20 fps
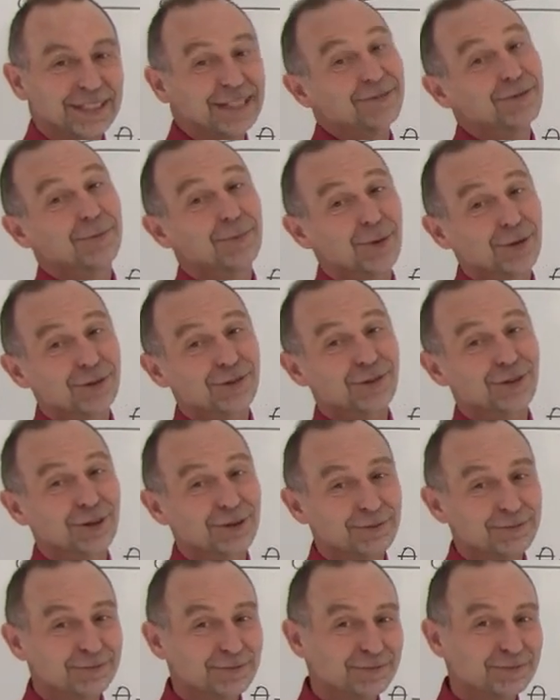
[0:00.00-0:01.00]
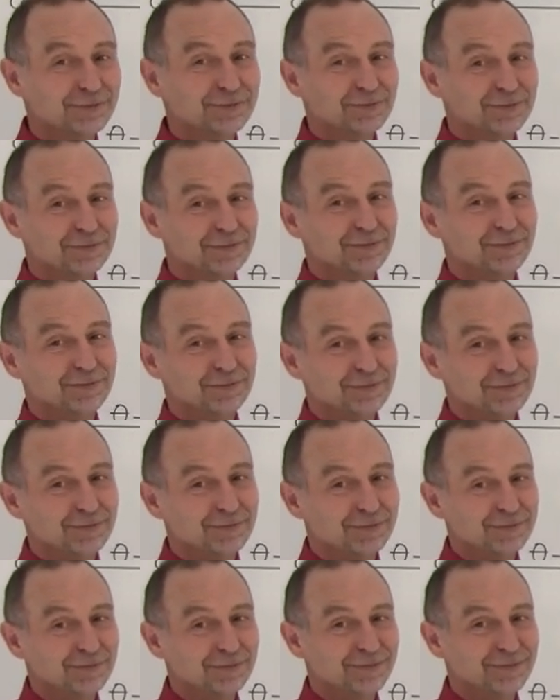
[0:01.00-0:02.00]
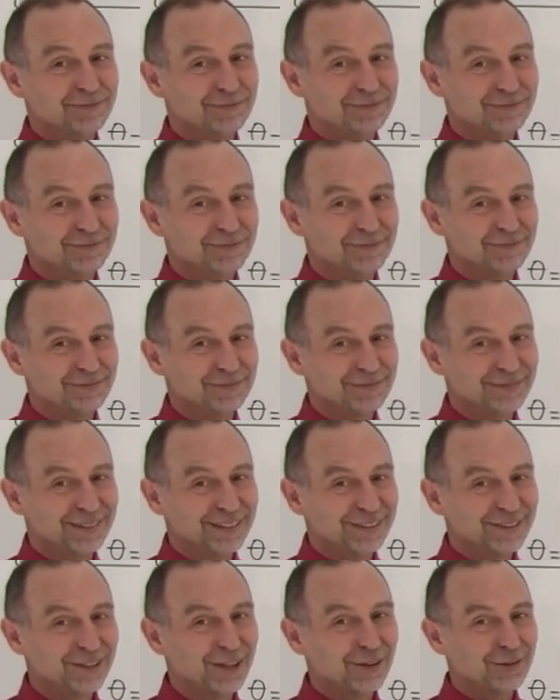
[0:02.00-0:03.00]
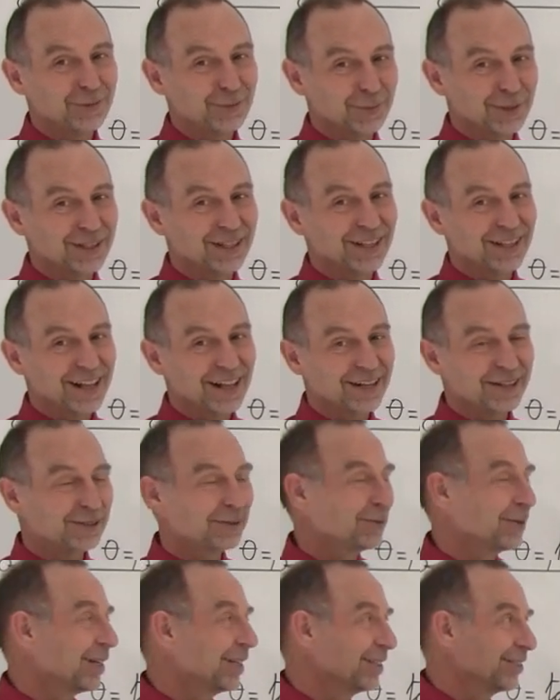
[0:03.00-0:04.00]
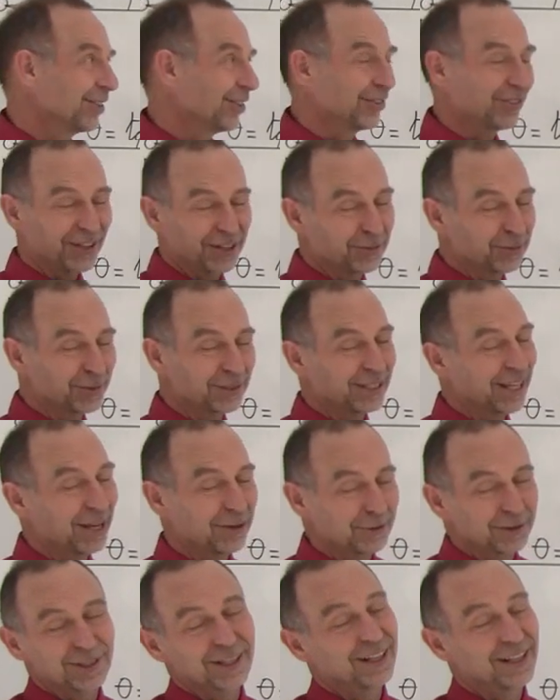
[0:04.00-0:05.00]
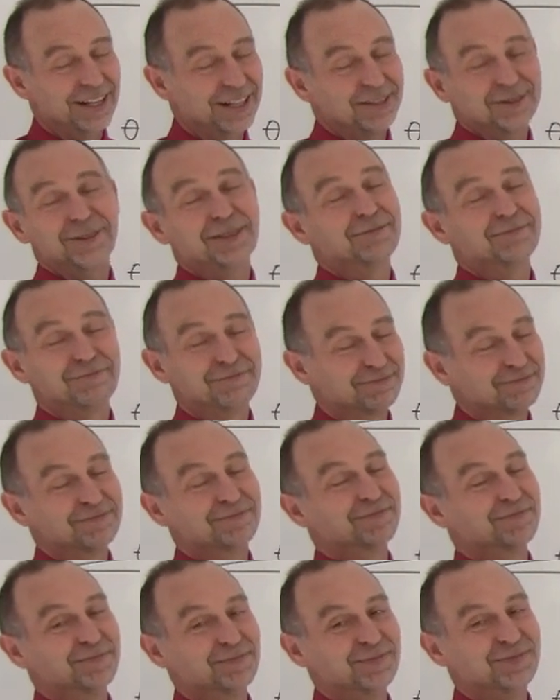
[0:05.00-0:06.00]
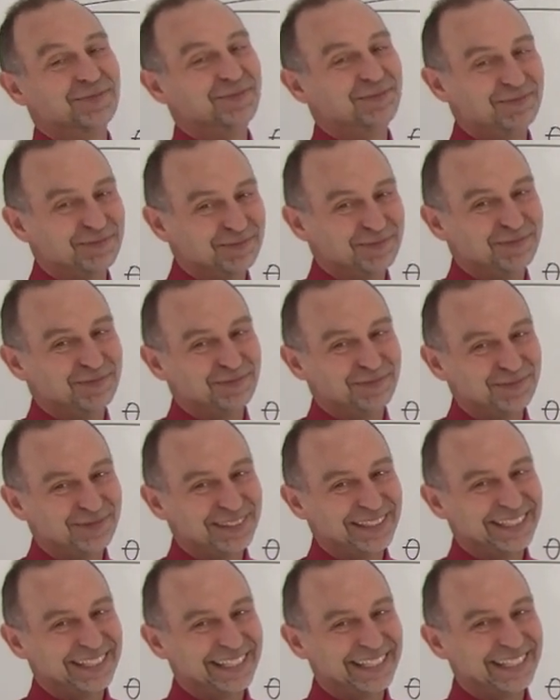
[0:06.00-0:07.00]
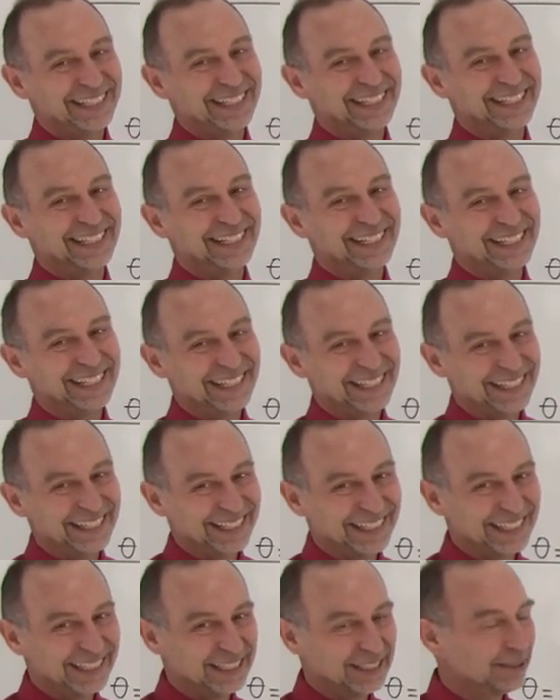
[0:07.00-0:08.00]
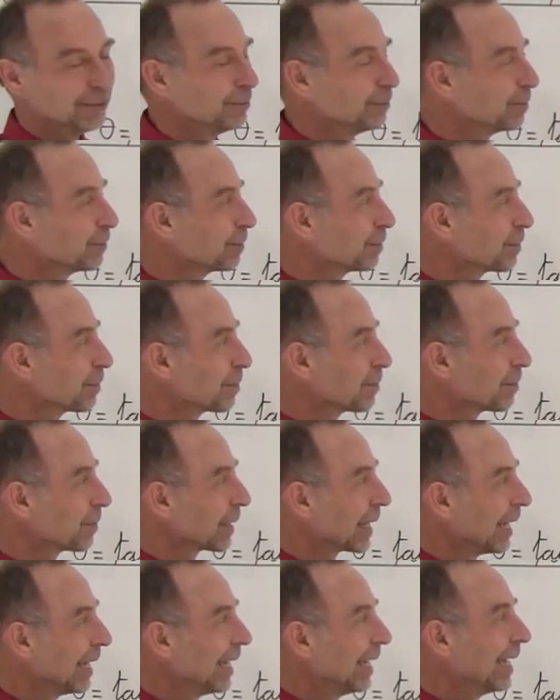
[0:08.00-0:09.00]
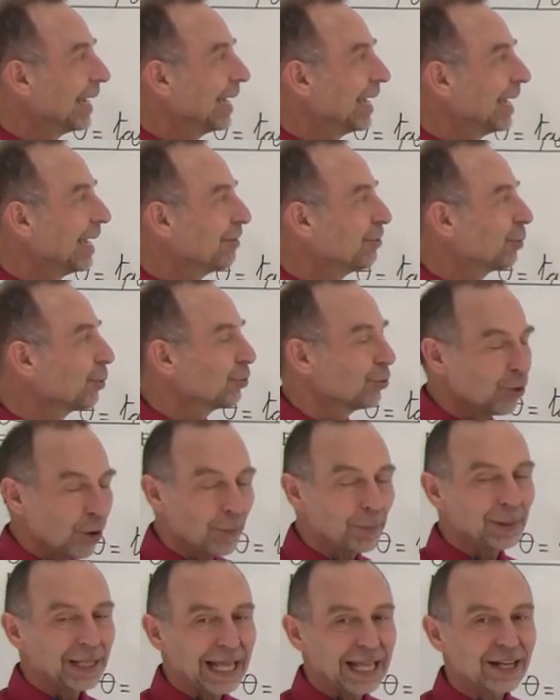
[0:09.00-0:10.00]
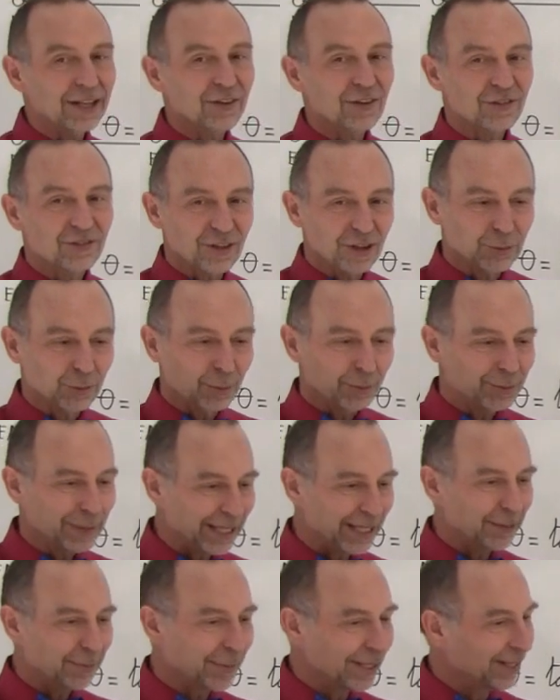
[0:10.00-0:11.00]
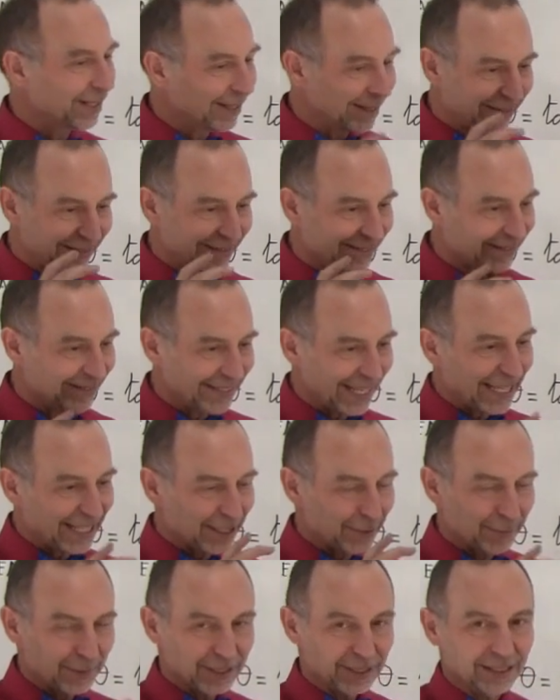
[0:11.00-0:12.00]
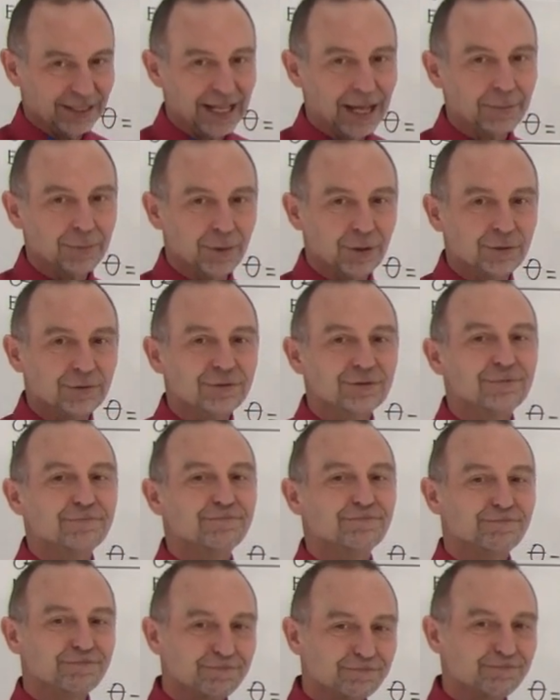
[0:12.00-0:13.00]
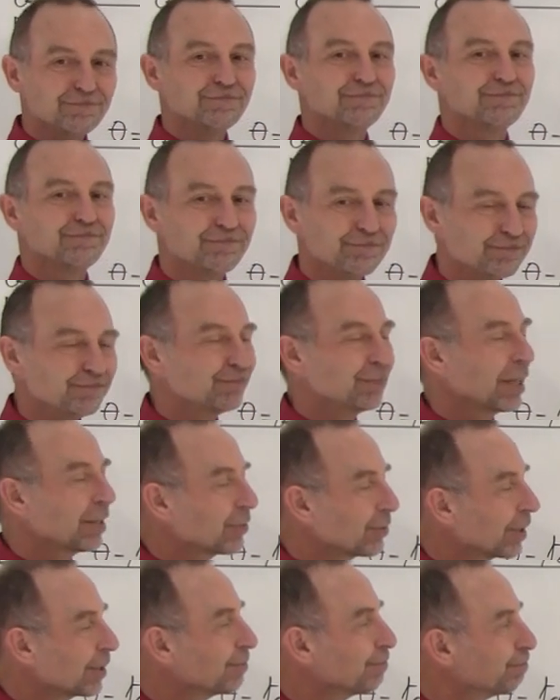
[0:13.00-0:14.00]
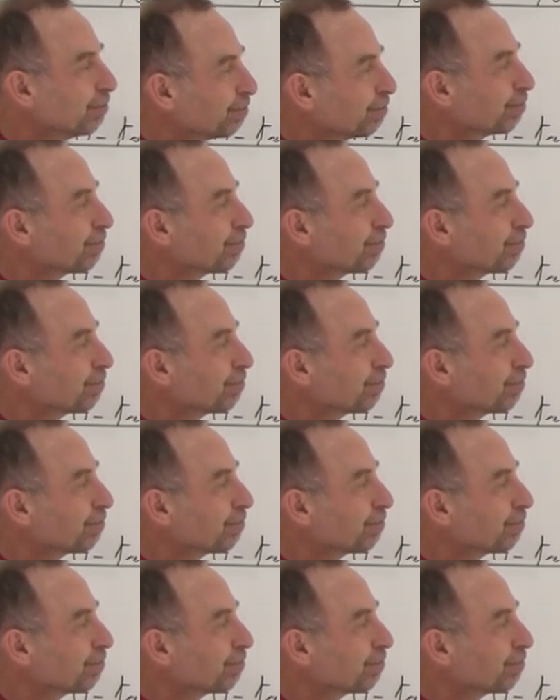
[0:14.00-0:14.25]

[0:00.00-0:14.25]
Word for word: even more so. Somebody does. Does win the lottery, well, the sun would not win the lottery. So if there was no planet, the sun would be in the middle. If there was no planet, the sun would be in the middle and stay in the middle and not move. Okay. That's right.